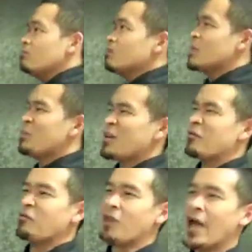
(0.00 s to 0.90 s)
something
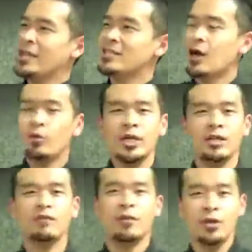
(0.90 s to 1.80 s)
fried is not
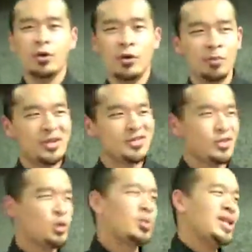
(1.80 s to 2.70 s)
really for you because you
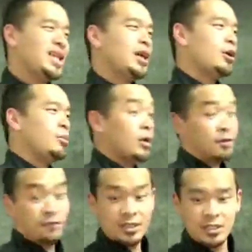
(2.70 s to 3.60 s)
don't really care about
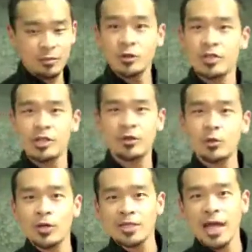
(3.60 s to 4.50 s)
the vegetables in the
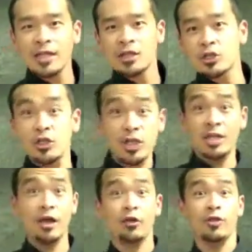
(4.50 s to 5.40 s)
tuna salad because you eat
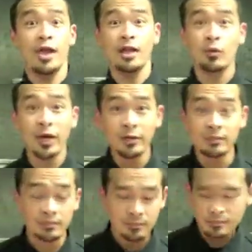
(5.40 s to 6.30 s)
healthy anyway.
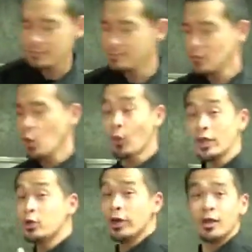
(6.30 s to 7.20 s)
What
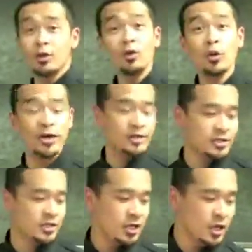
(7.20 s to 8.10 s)
you can do
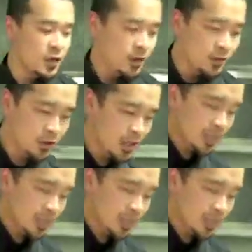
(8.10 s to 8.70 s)
is you can take